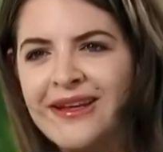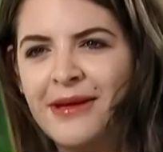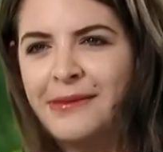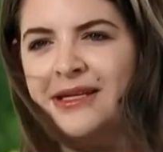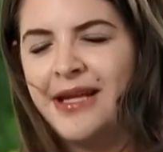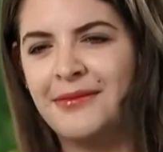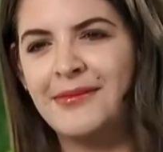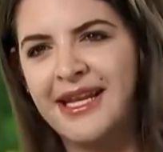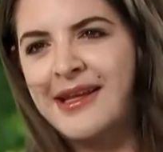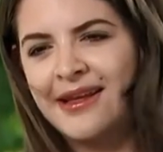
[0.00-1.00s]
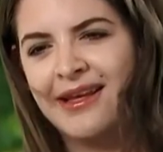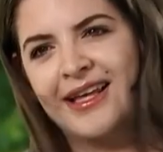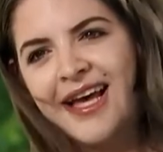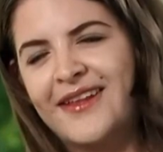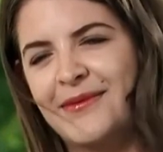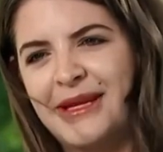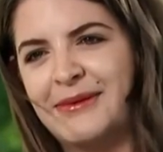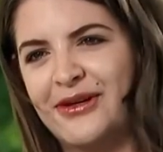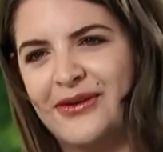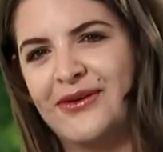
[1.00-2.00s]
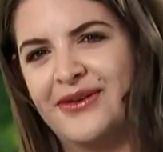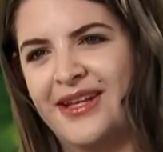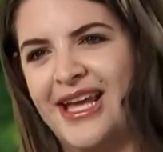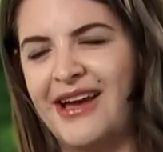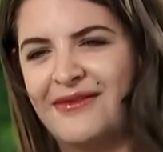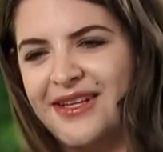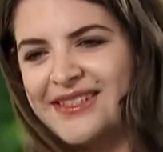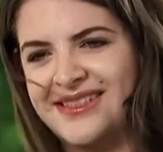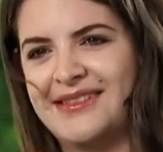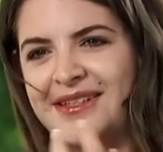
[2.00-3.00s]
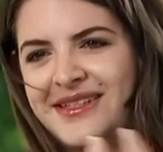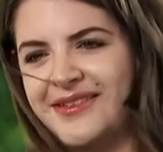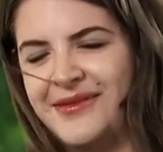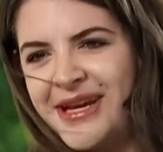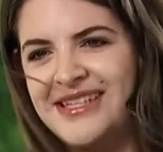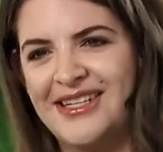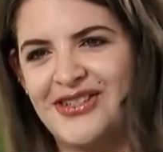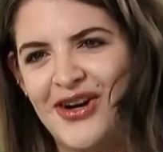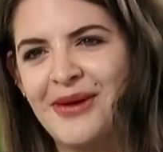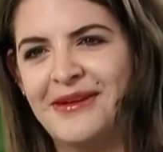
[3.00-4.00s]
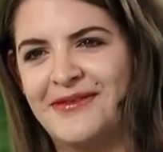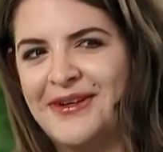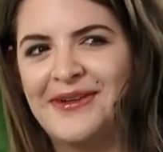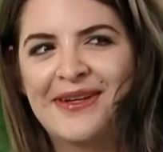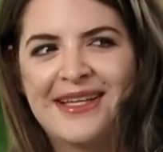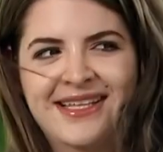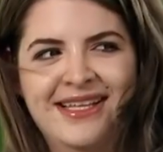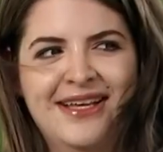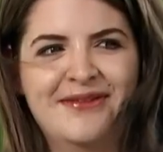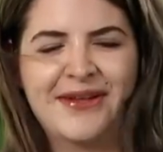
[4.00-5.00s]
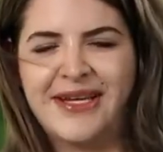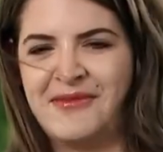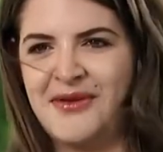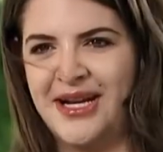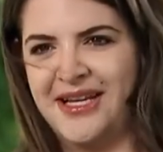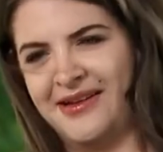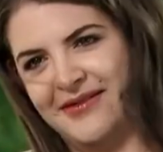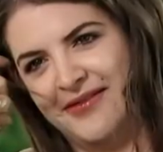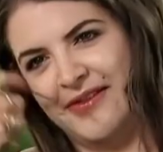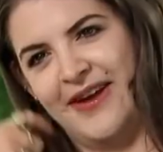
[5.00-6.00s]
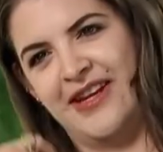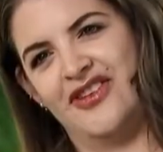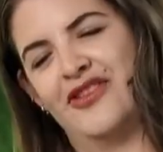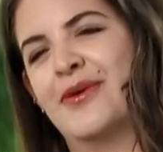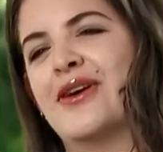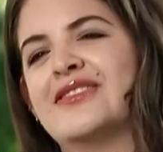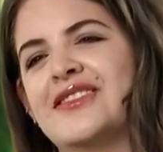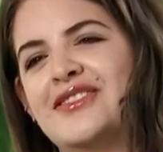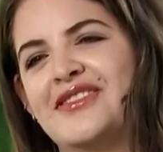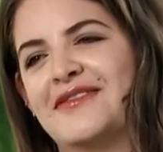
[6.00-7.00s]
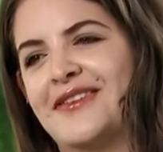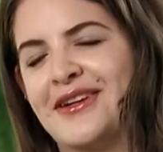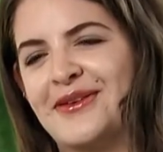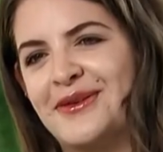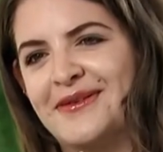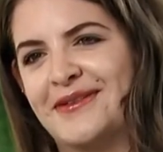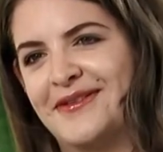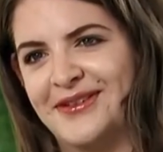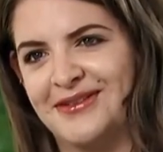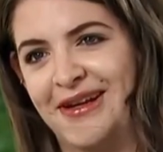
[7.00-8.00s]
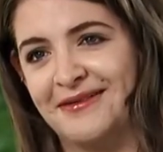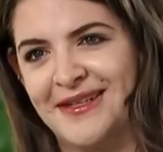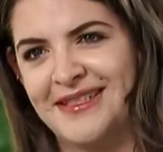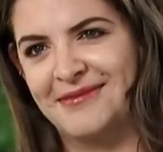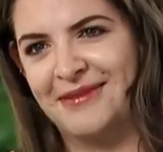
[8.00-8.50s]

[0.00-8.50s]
to people and meeting other people who have this amazing job. I feel like I'm quite a vivacious person, so I feel like all of it feels quite fun to